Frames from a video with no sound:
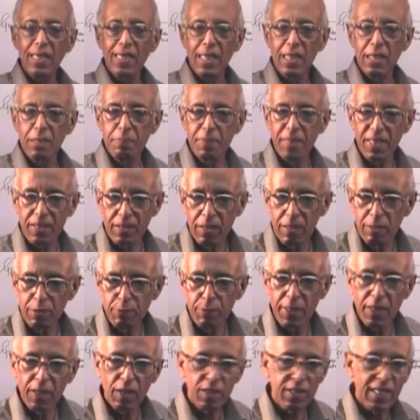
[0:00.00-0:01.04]
alkali
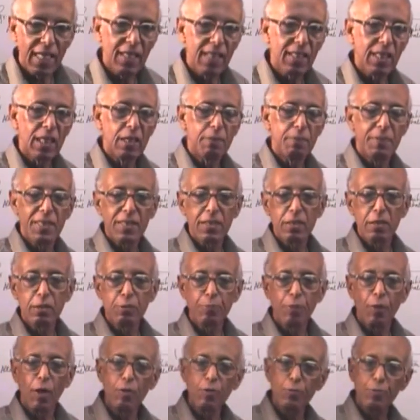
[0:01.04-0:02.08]
metals because alkali
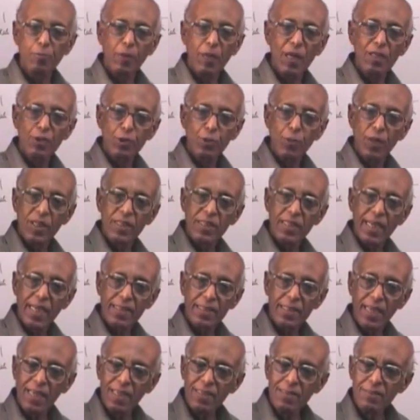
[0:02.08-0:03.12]
metals form +1
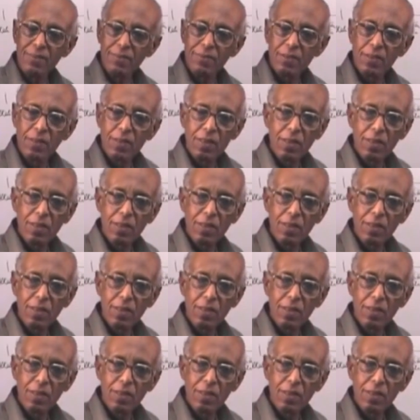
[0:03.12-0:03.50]
cations.